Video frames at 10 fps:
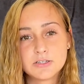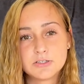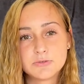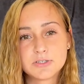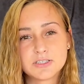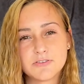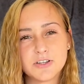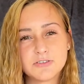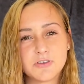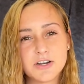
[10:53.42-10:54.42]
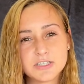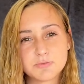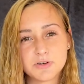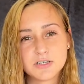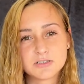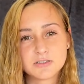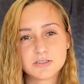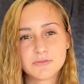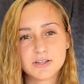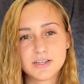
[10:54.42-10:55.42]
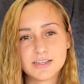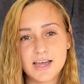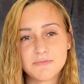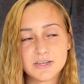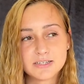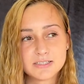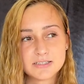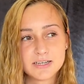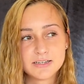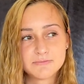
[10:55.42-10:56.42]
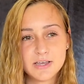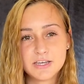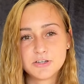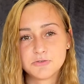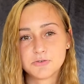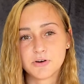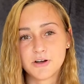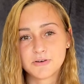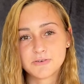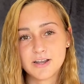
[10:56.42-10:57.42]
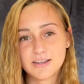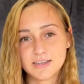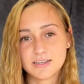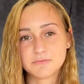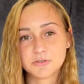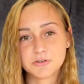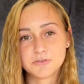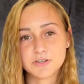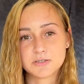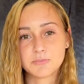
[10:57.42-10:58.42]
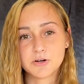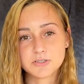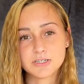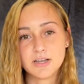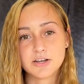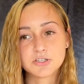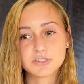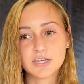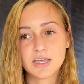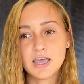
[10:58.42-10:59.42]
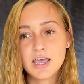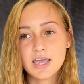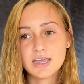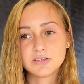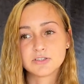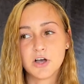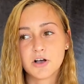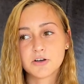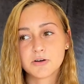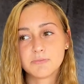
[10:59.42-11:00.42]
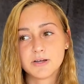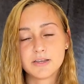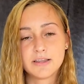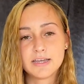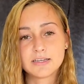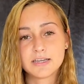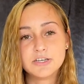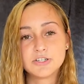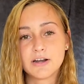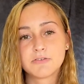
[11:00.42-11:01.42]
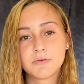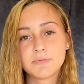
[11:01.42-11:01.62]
doing stuff like running sprints or something like that, because it's like making you grow and like improve as a person, not just like in soccer, but like in general.